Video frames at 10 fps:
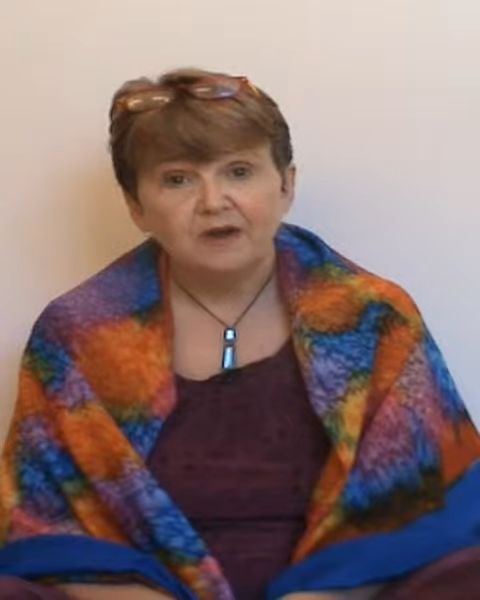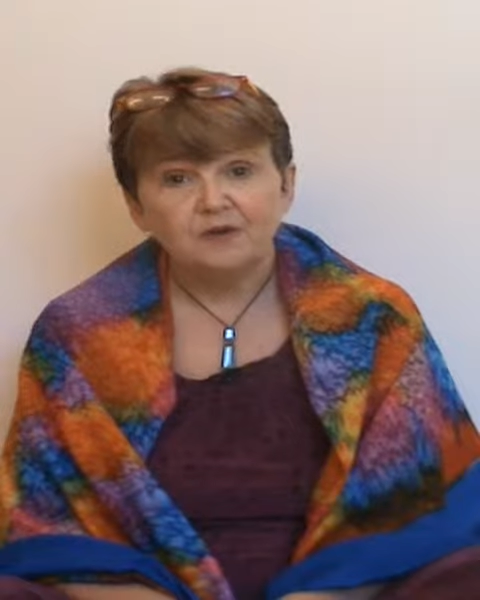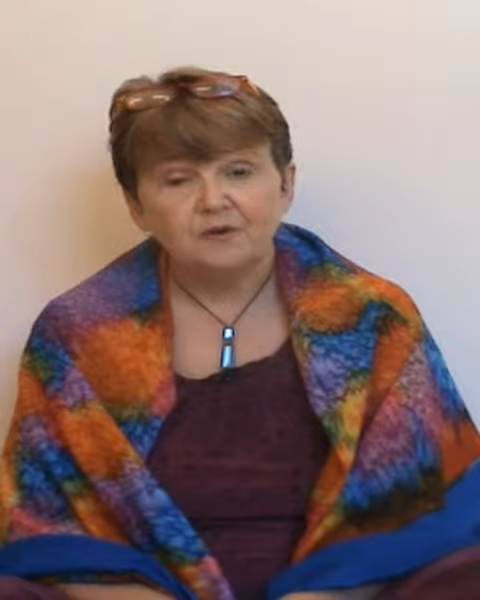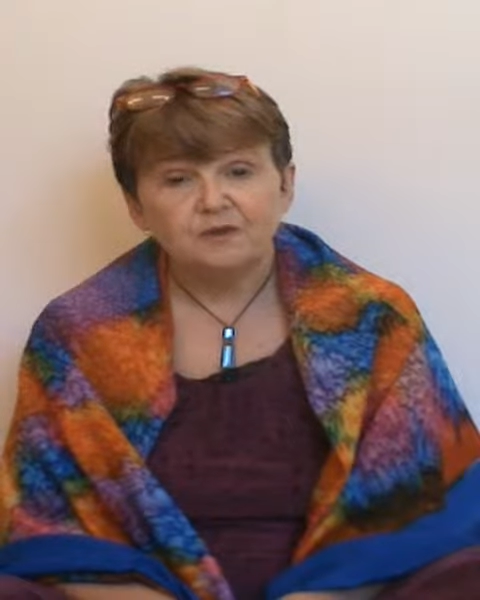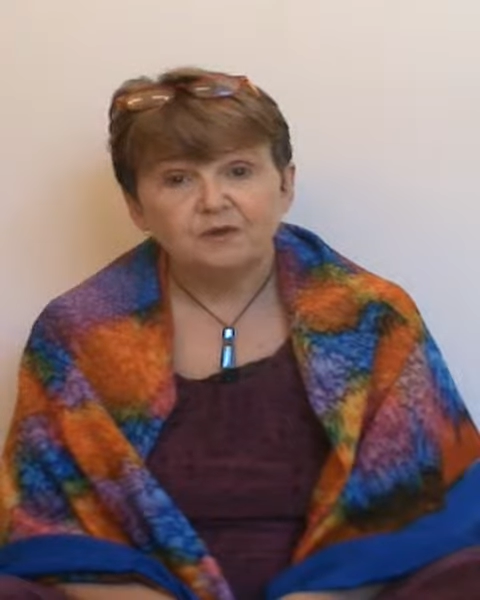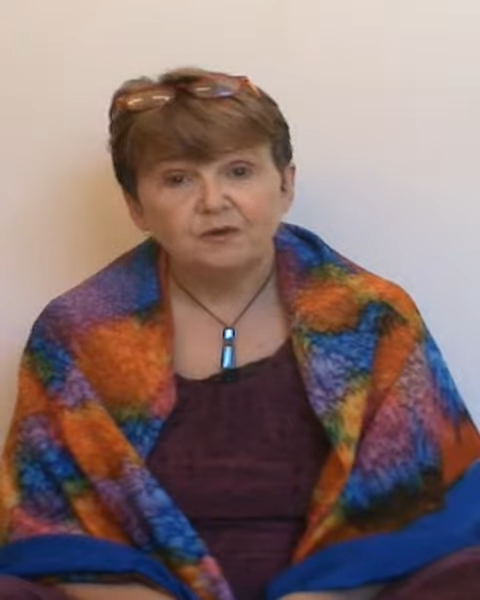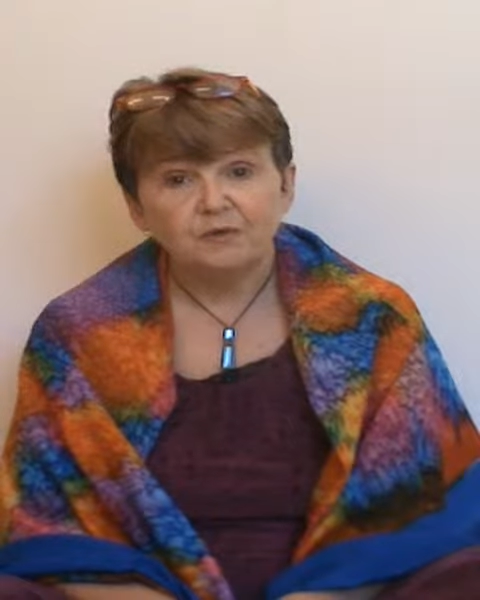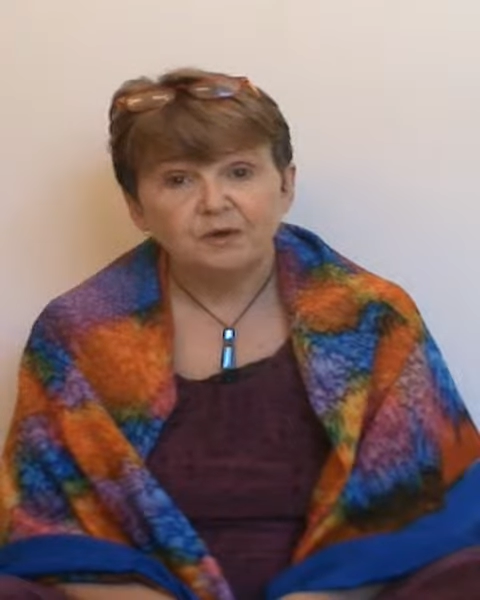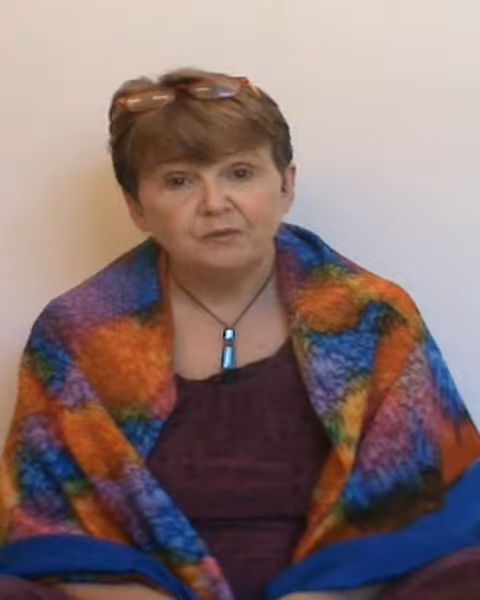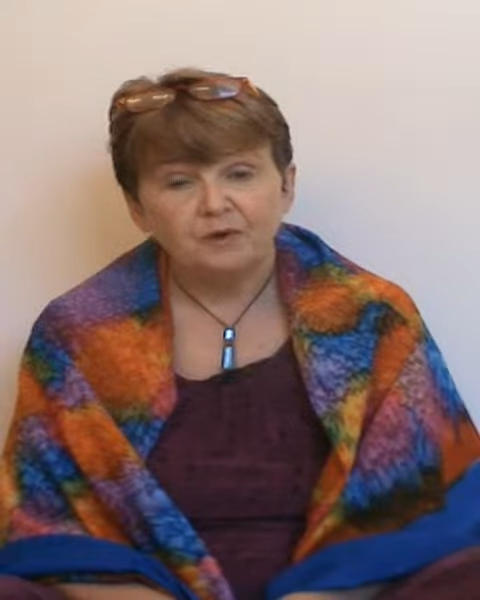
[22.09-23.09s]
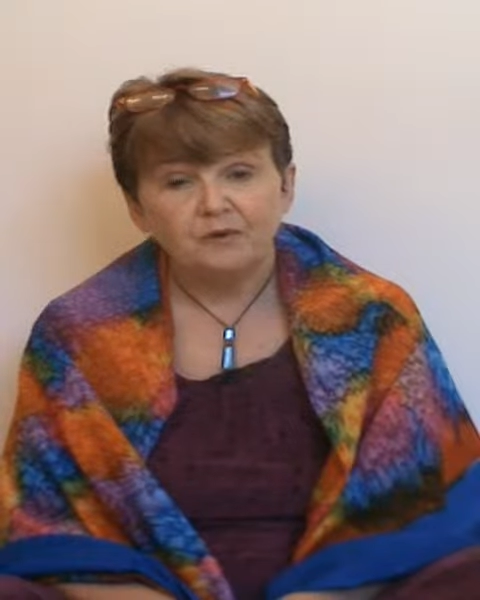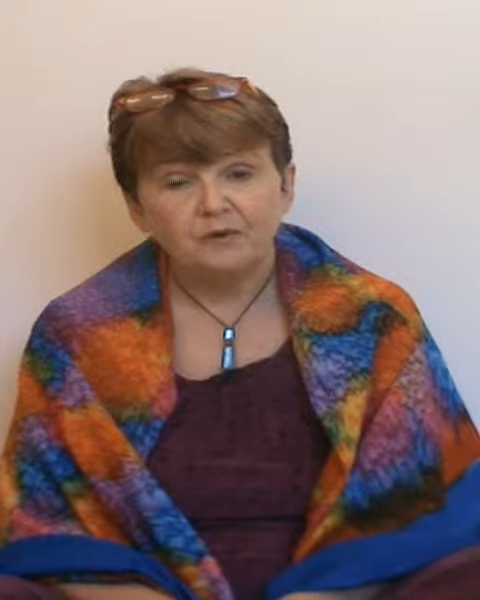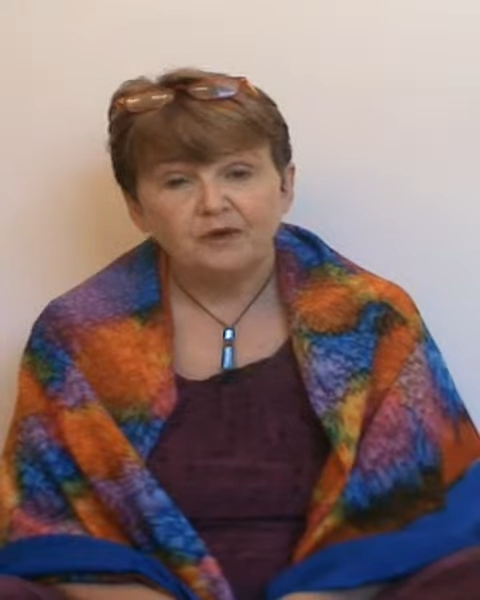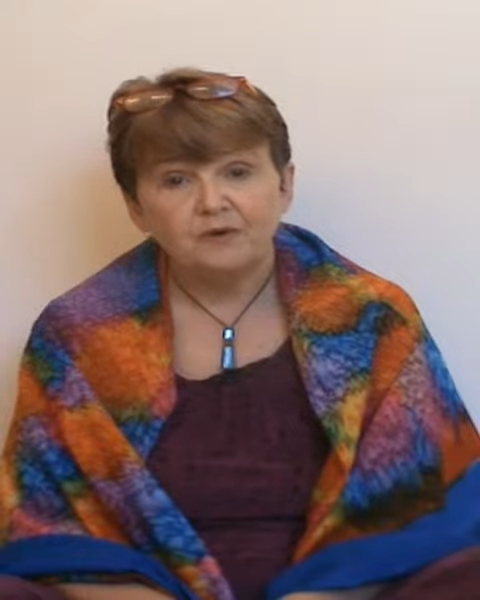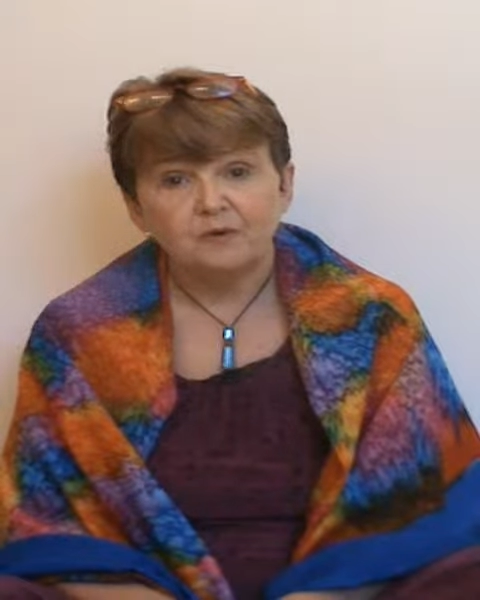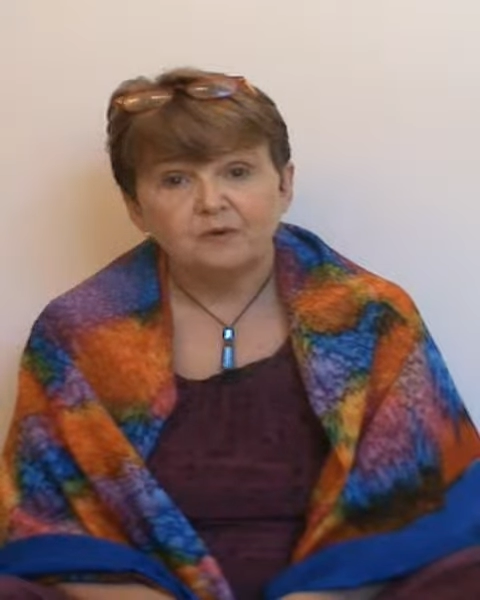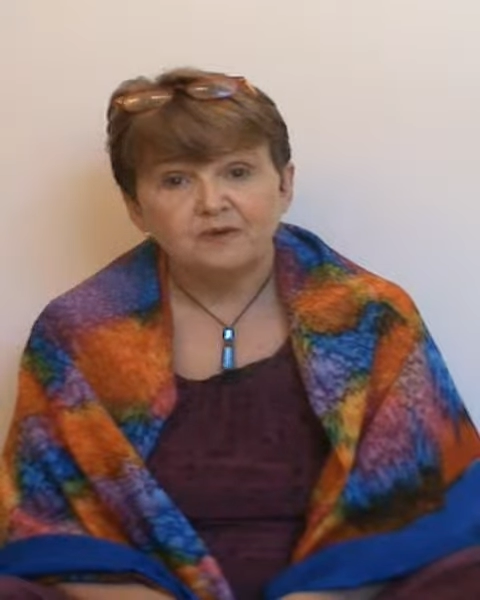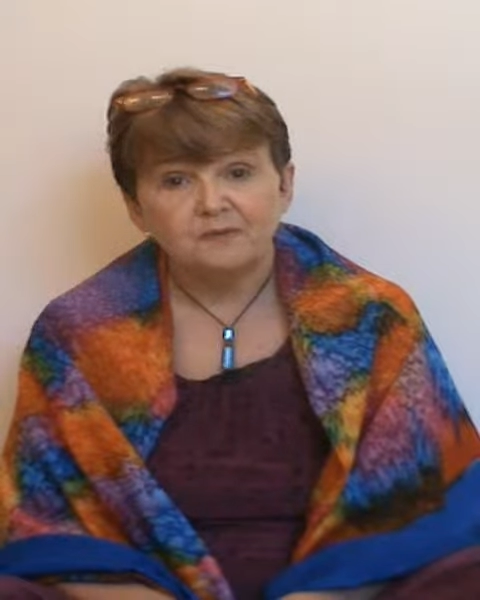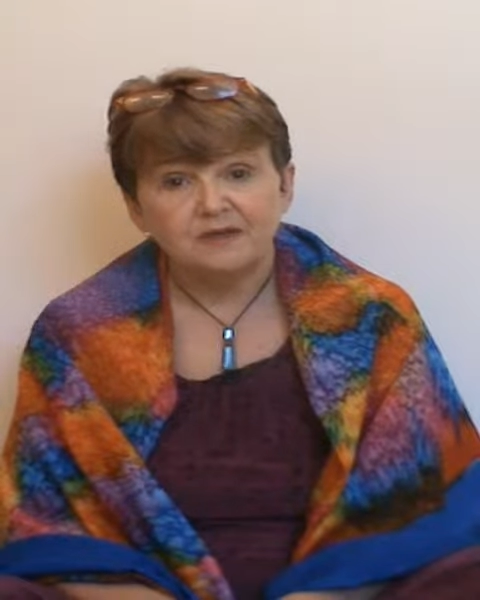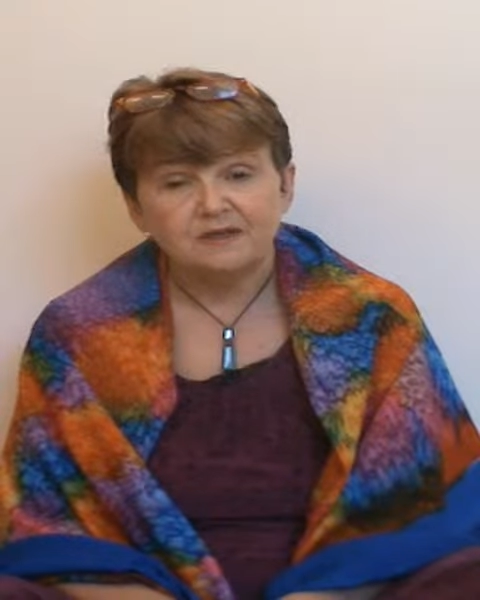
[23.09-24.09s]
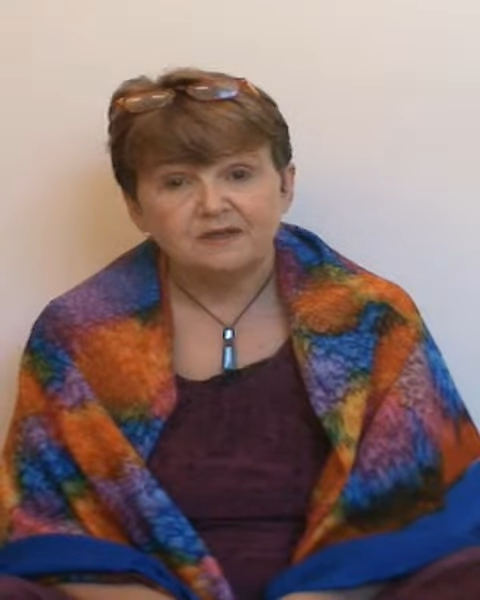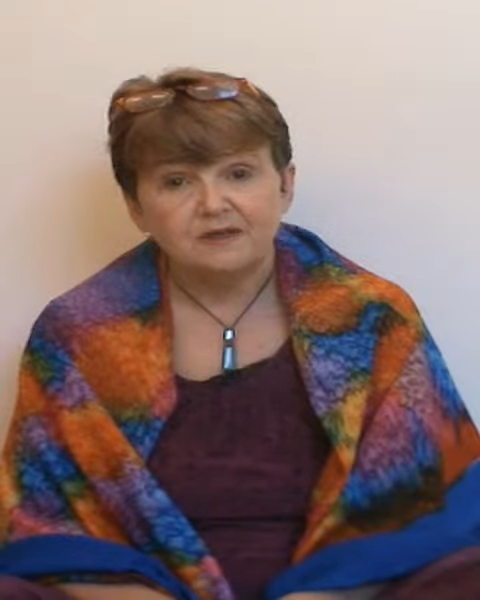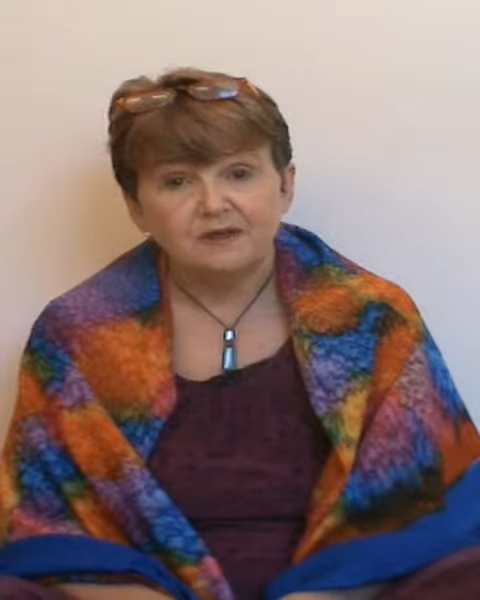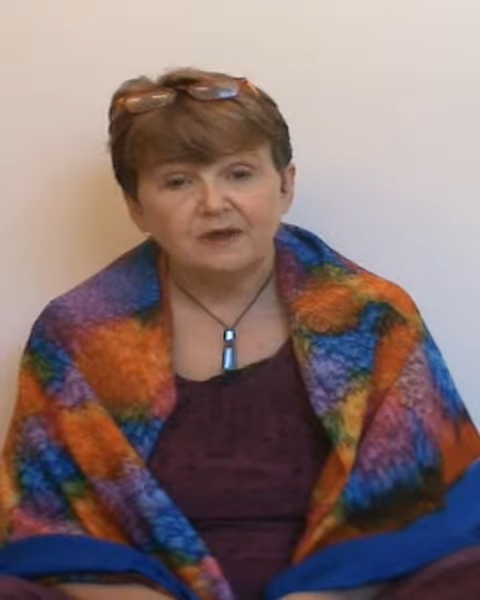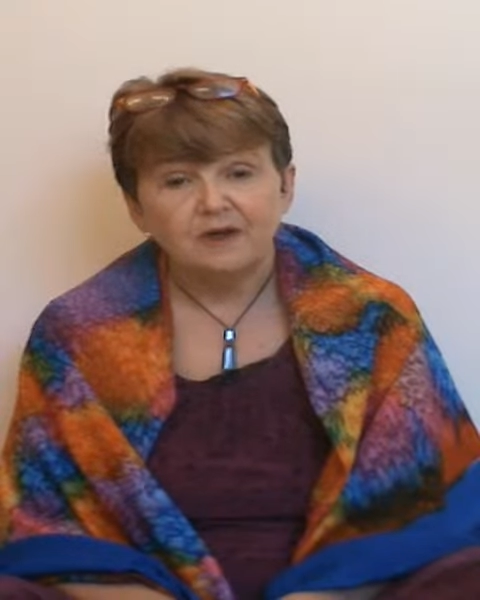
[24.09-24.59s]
using your own computer in your own space.